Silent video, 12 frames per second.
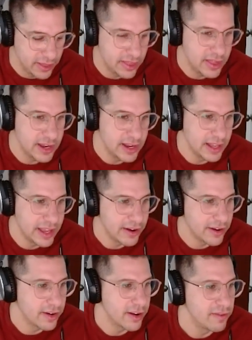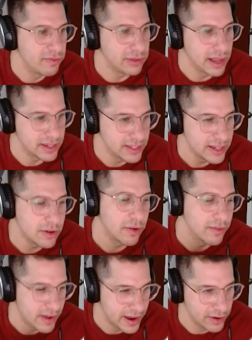thin layer of plastic or
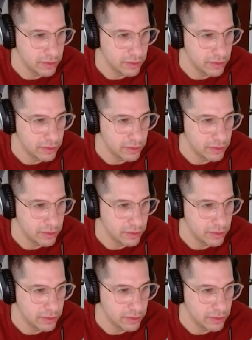vinyl